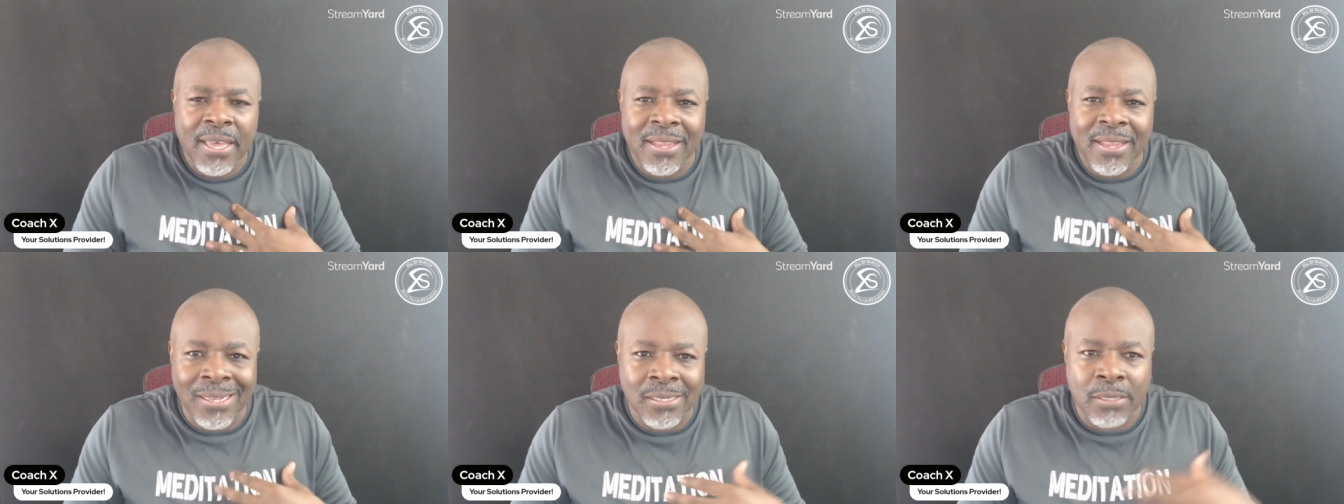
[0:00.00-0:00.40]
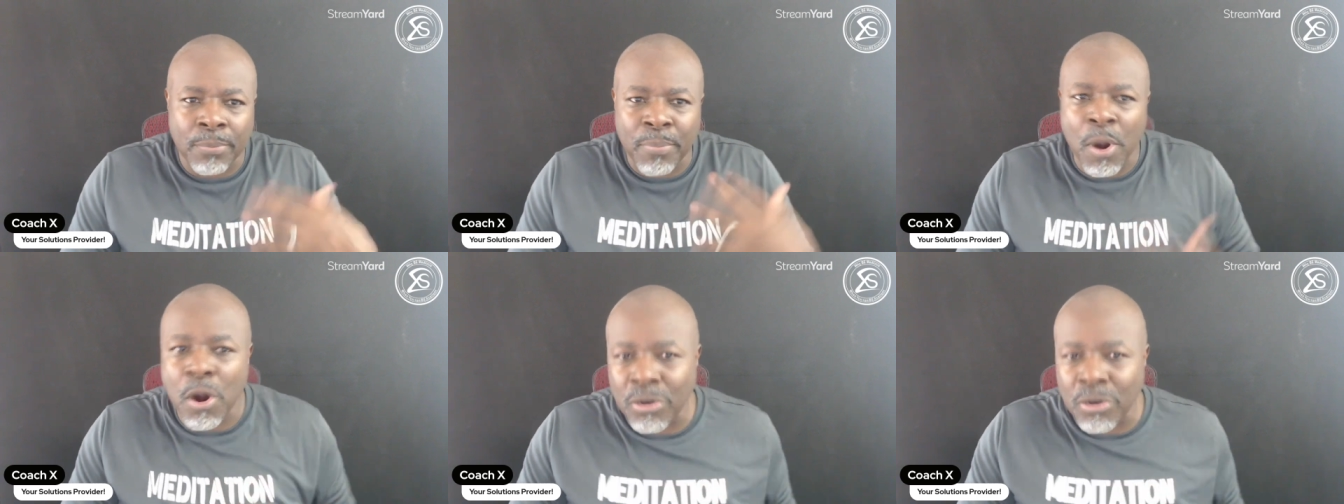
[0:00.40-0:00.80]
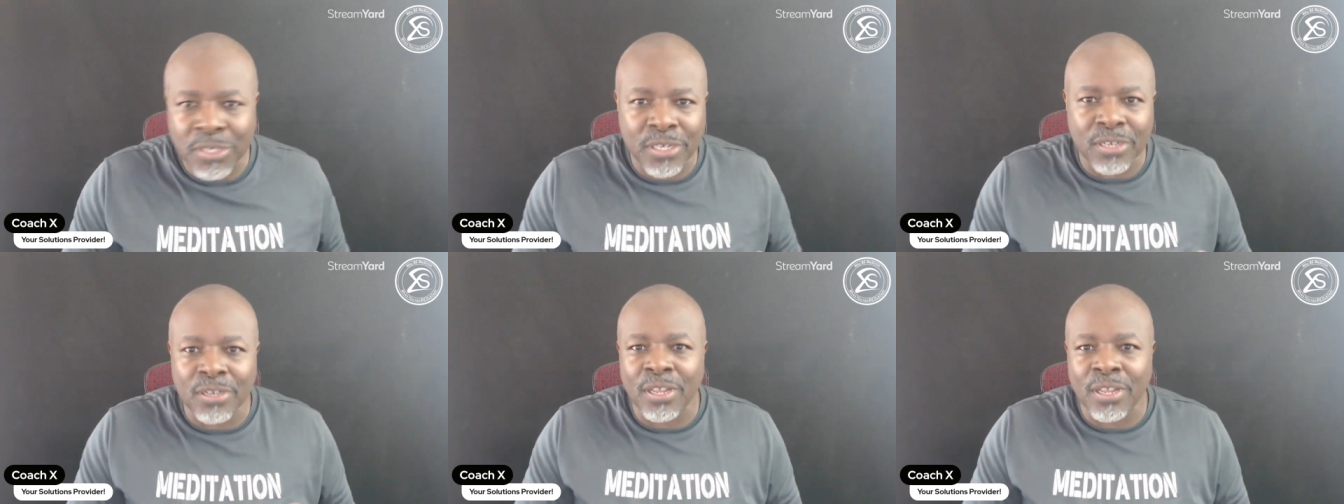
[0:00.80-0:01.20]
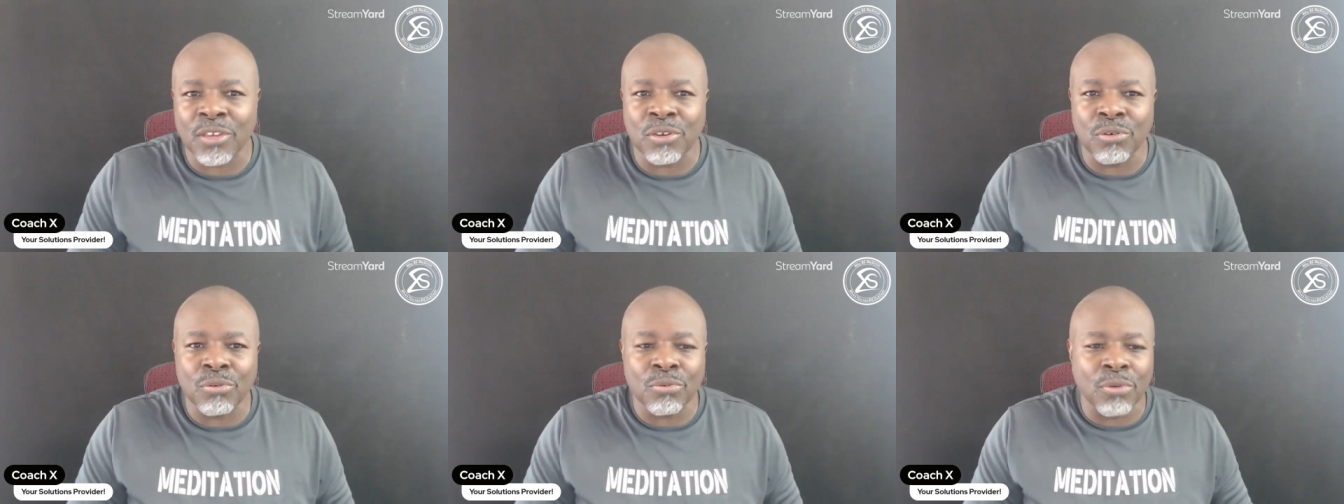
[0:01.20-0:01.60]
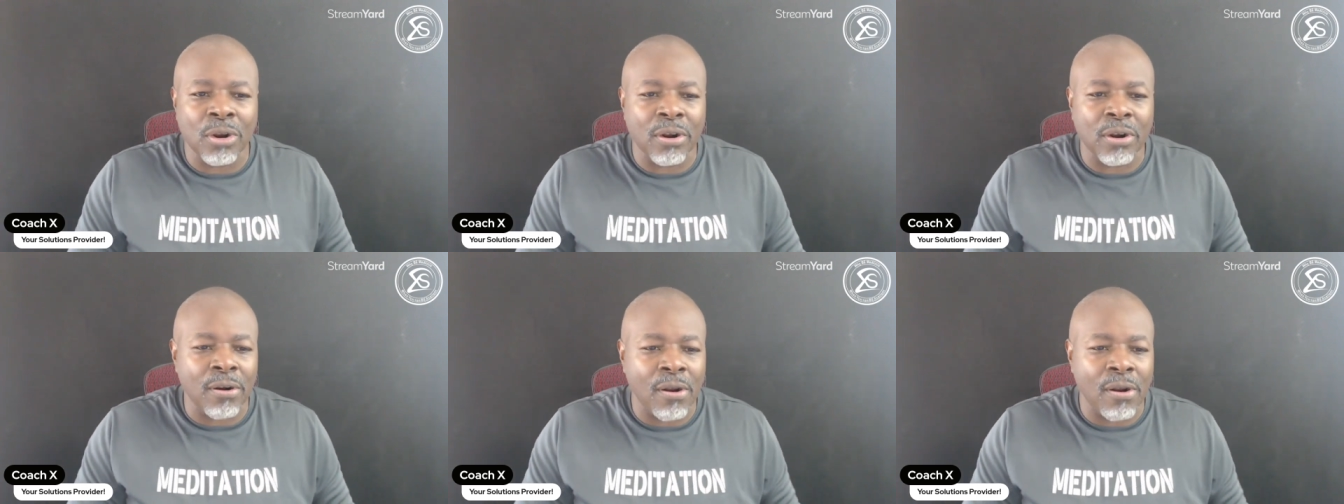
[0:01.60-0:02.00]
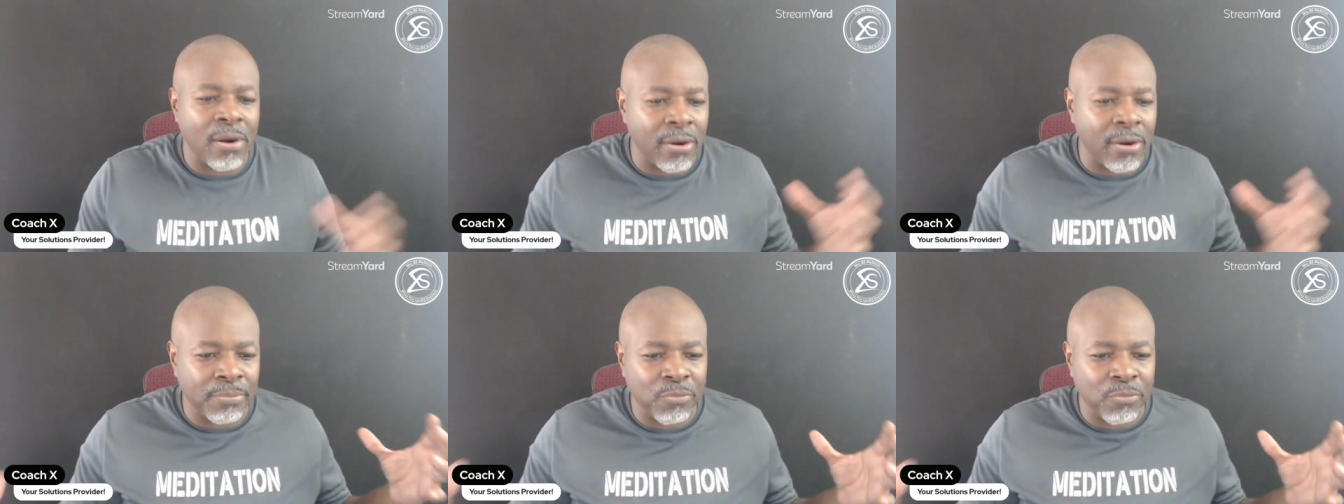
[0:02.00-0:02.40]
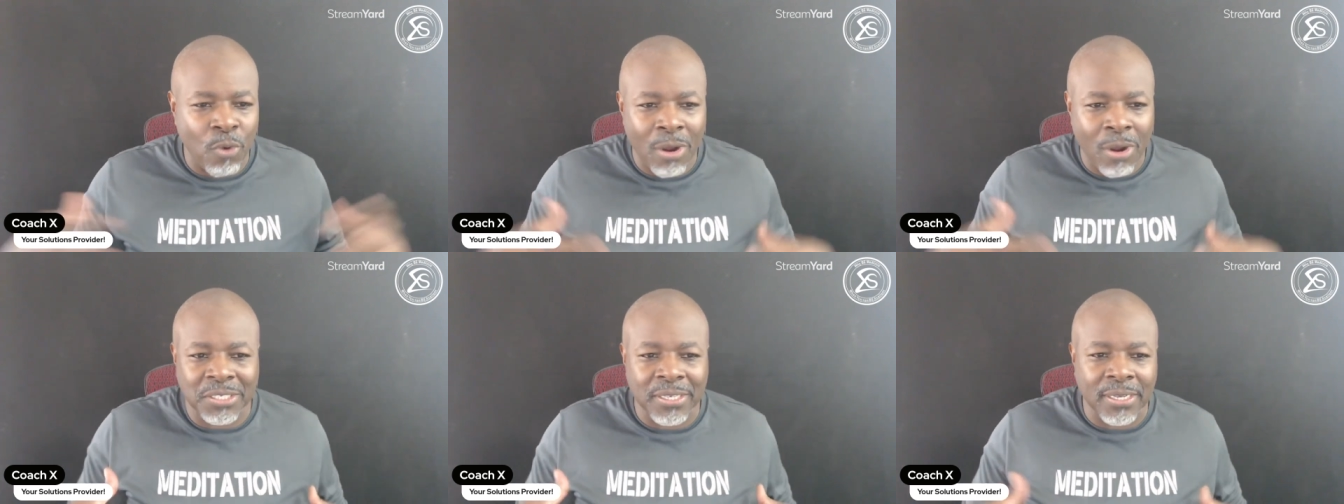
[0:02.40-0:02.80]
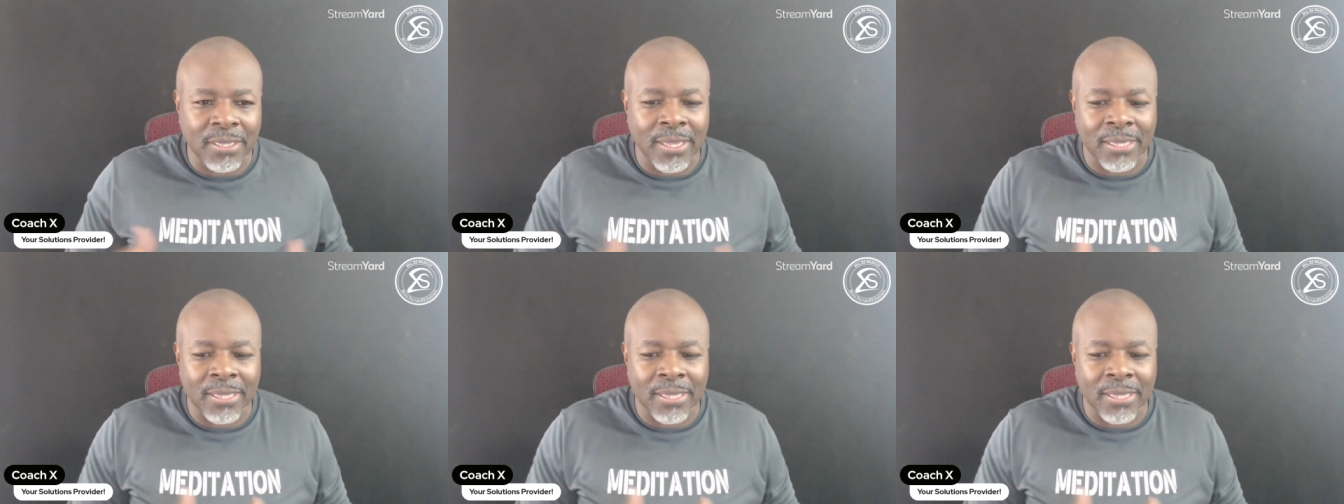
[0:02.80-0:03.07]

That's the person that you are are watching.